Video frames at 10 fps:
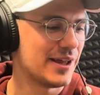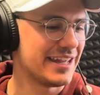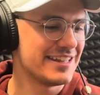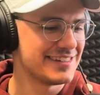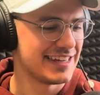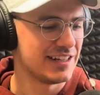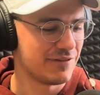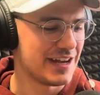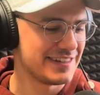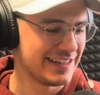like
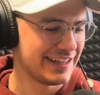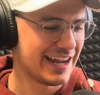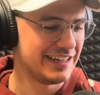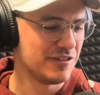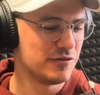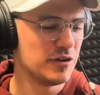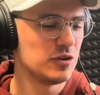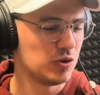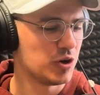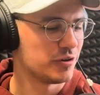incentivizing kind of
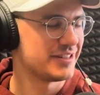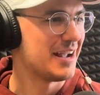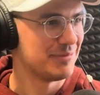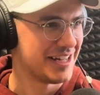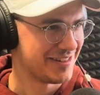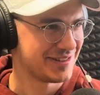longer timelines